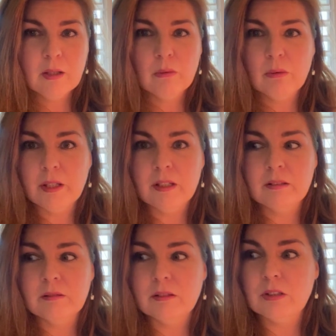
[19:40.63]

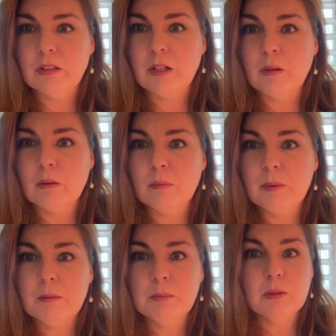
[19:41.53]
when, you know,
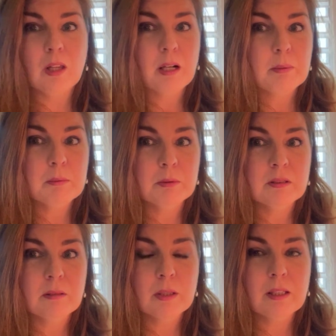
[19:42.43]
people, a lot of people
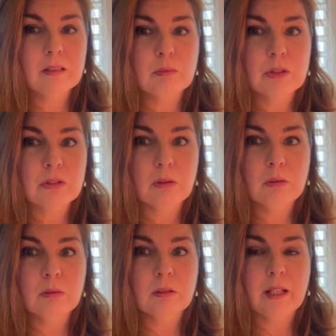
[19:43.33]
did what they were
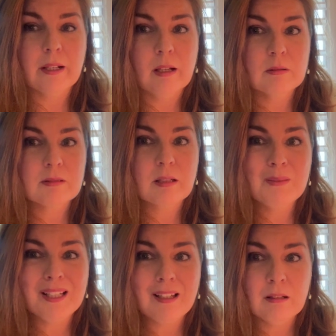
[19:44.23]
told, and now it's
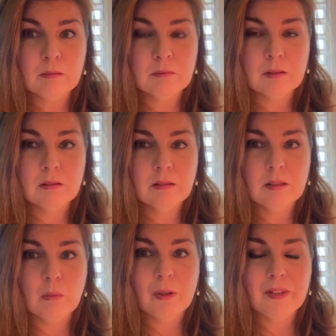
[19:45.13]
coming out
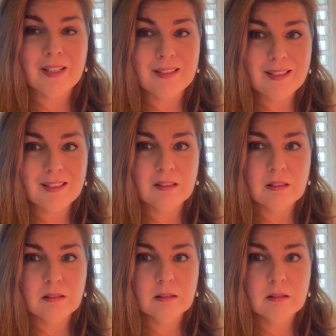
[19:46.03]
that what they did
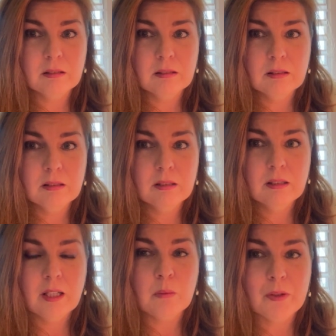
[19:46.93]

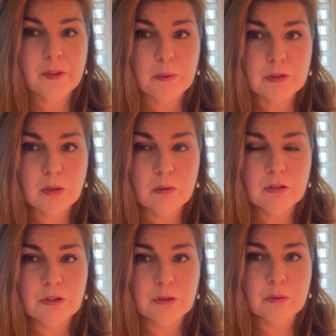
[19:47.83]
and what they were told to
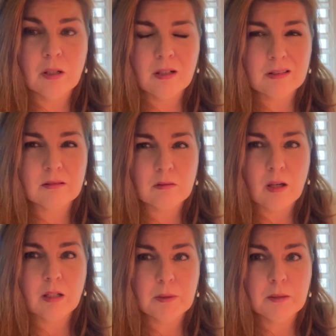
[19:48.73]
do cost a
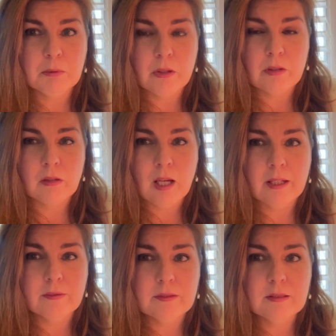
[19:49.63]
lot of people their
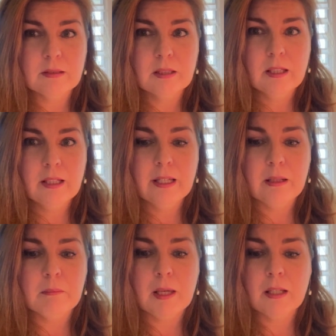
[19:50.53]
lives.
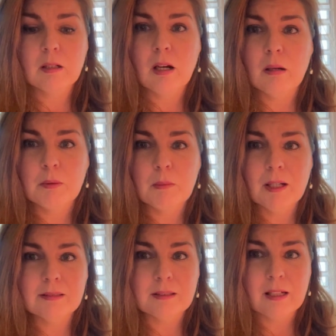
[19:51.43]
It meant
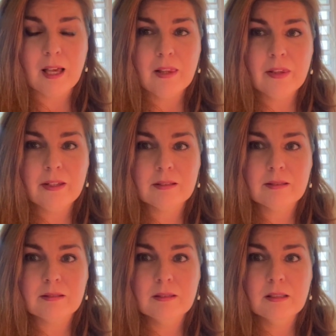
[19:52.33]
compromising
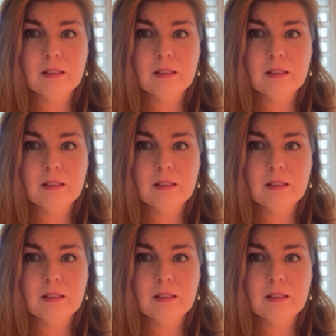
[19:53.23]
ethics.